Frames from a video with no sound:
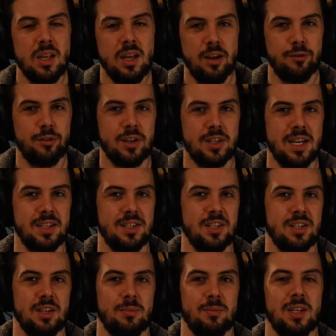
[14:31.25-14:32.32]
if the test
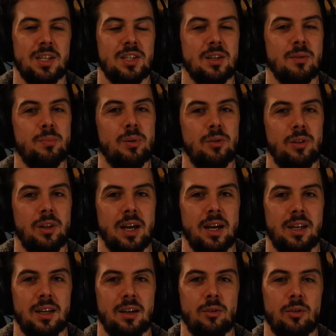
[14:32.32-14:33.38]
is something simple,
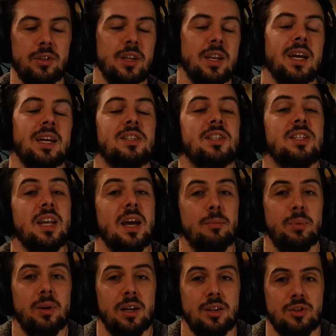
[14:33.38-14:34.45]
like, or the next step,
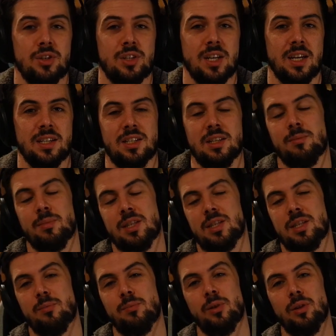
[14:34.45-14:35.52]
I should say, is something
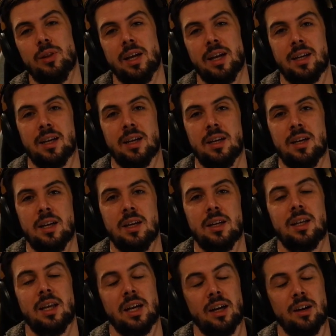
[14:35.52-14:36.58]
simple, like
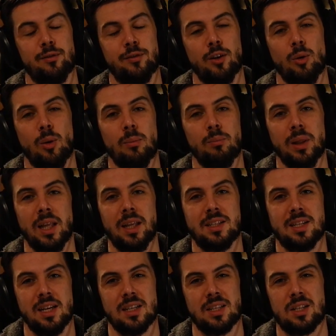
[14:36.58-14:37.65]
getting a follow up blood
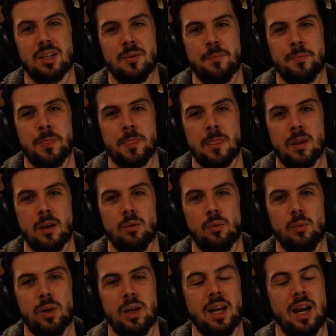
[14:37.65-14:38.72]
test,
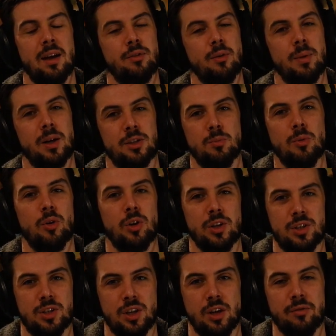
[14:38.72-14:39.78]
we can have a much more
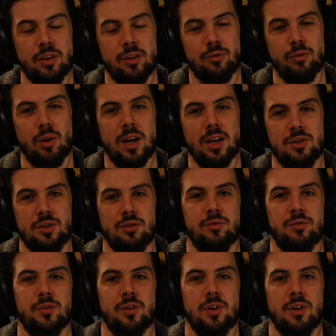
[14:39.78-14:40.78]
conservative range of